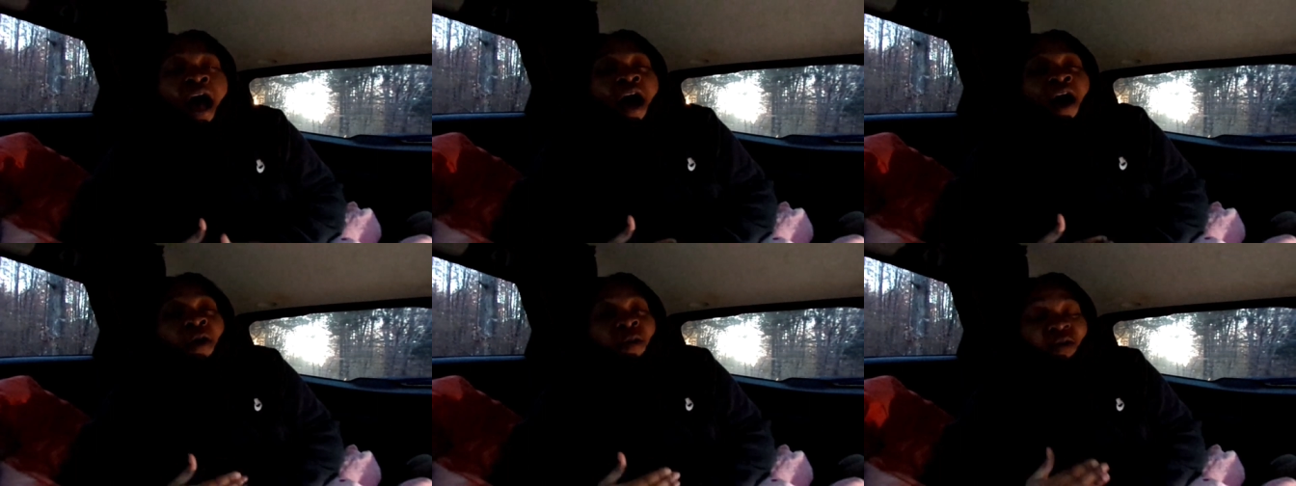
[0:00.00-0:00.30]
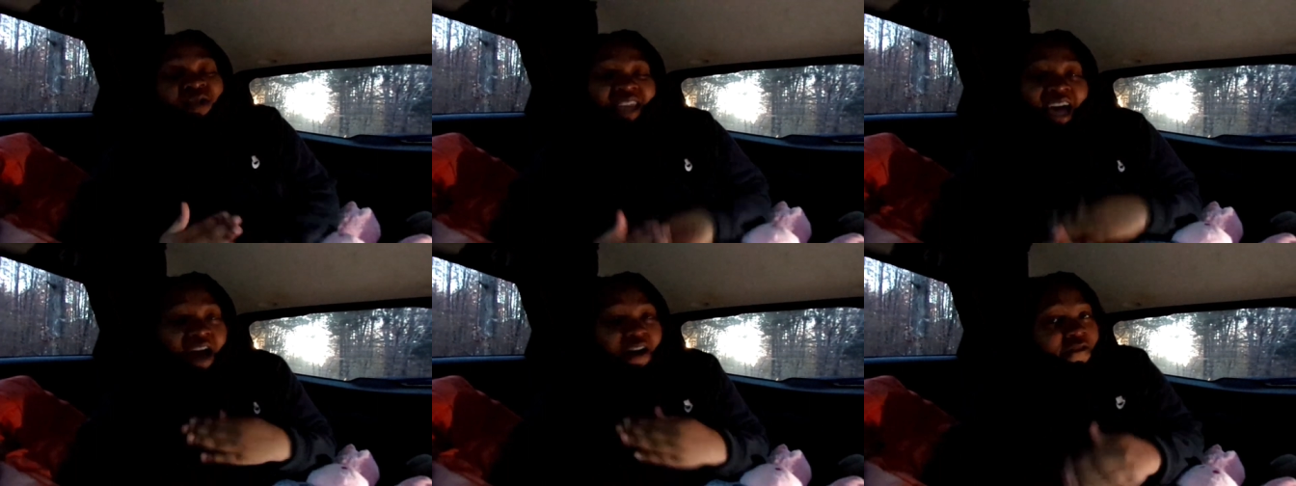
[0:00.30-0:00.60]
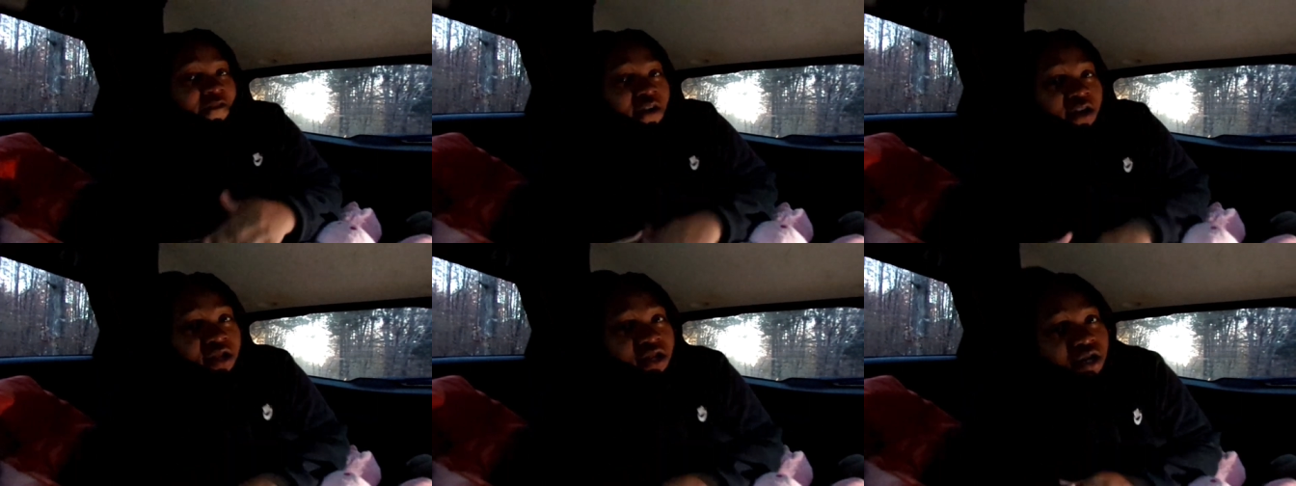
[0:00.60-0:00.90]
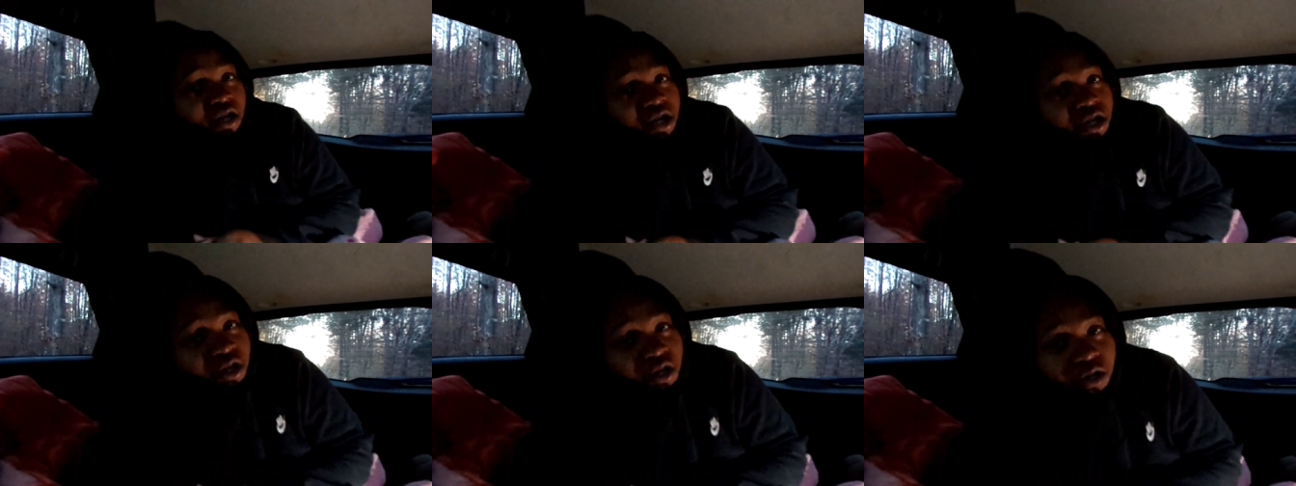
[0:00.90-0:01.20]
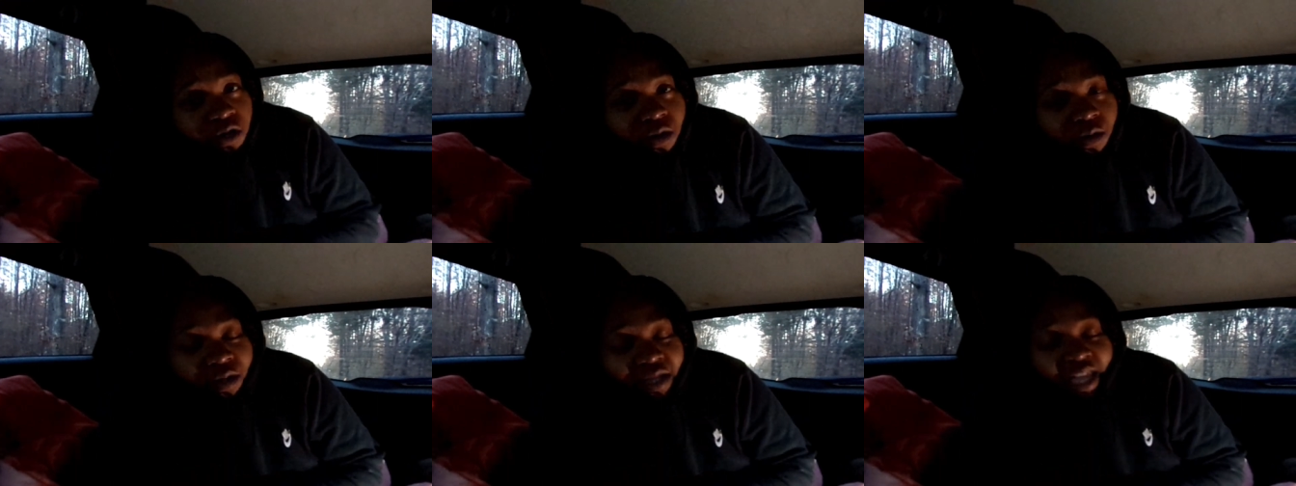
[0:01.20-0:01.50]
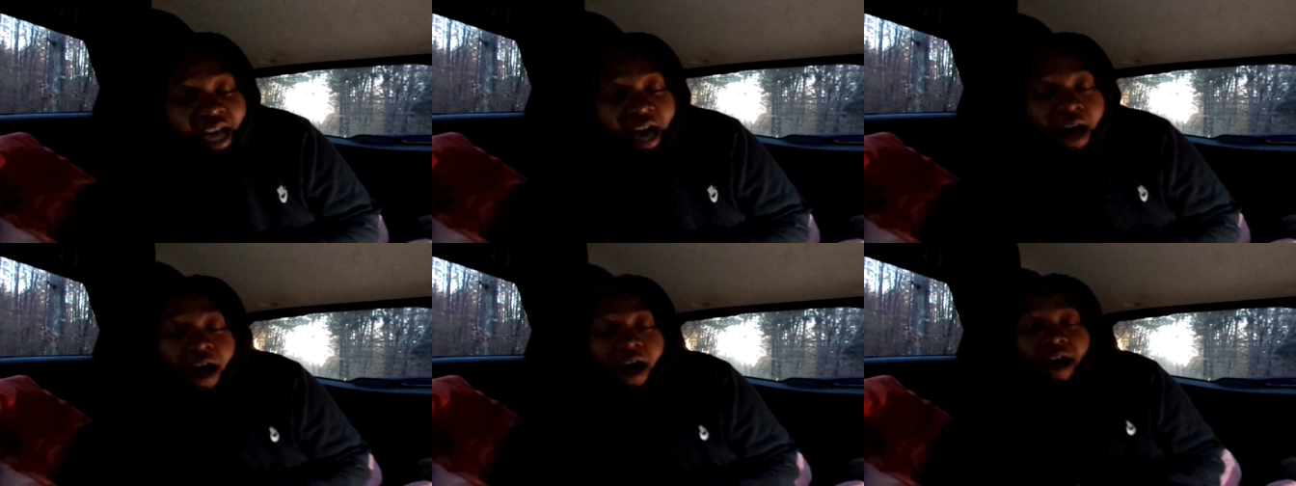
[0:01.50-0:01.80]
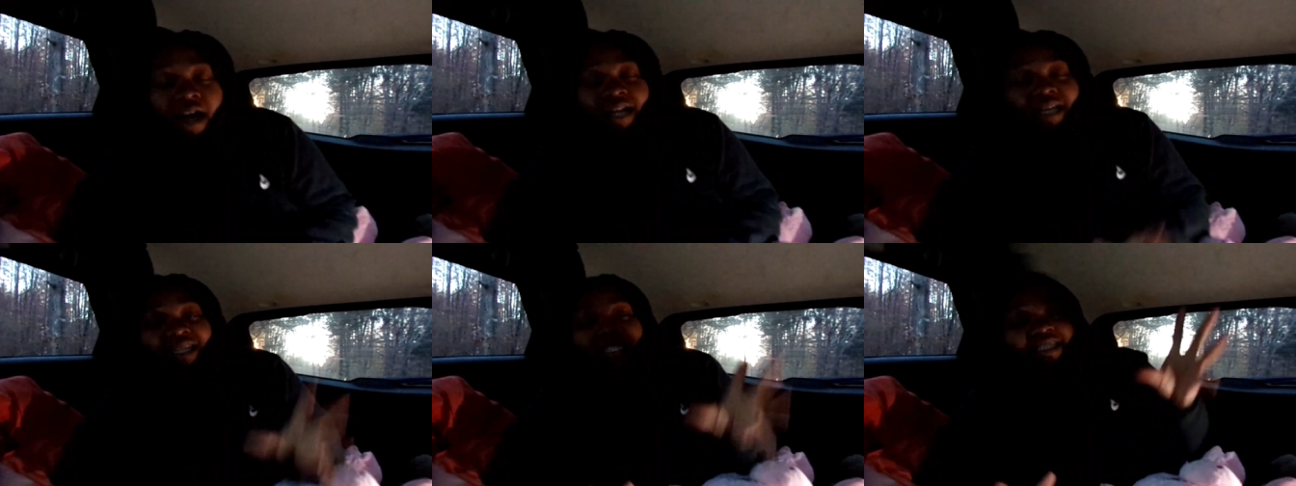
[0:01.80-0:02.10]
without further ado and without all
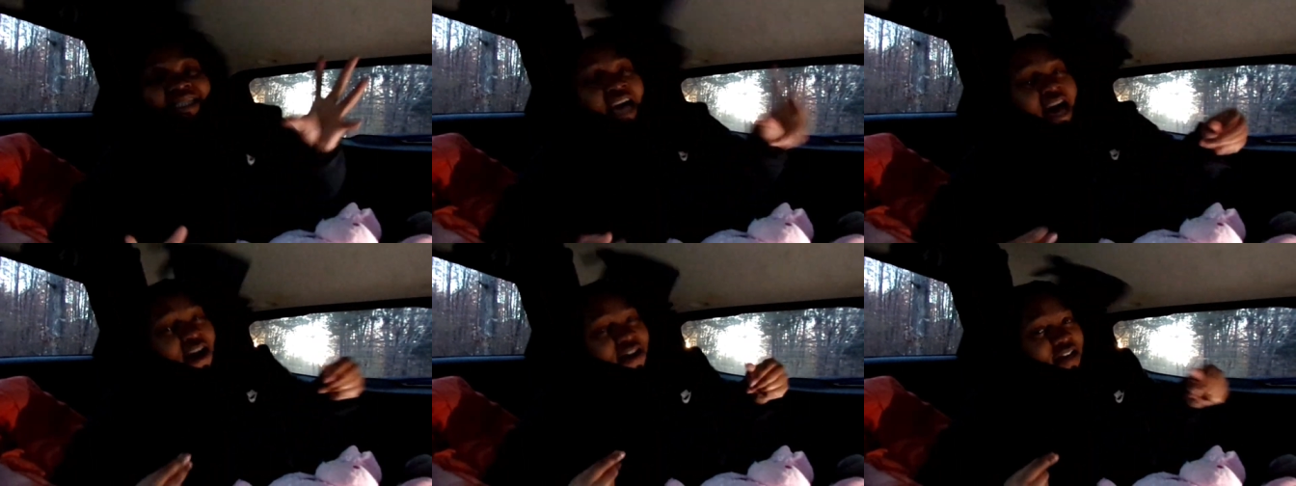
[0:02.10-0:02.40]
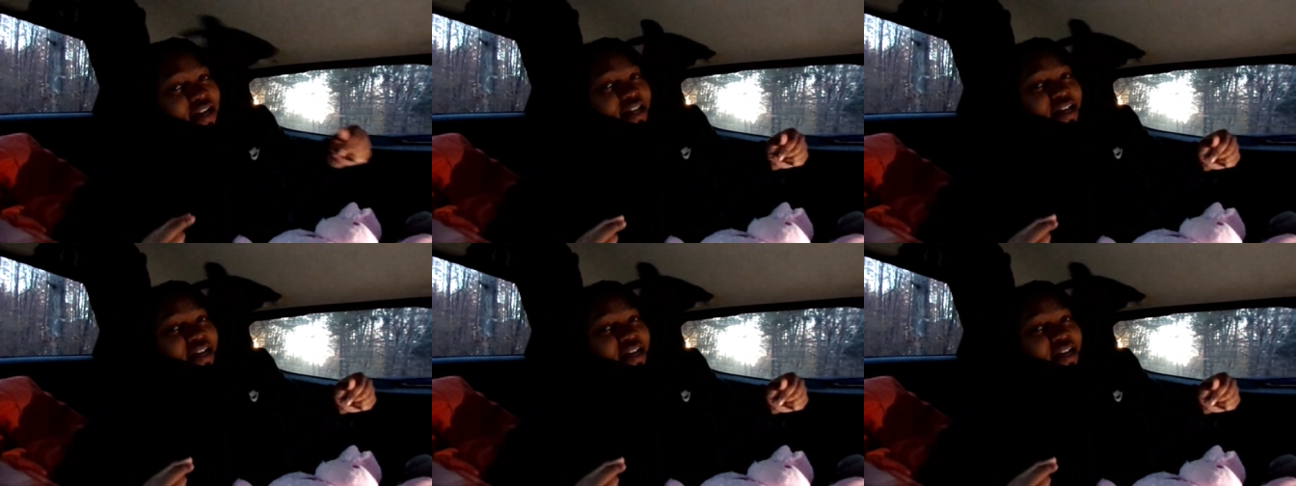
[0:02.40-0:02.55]
this talking,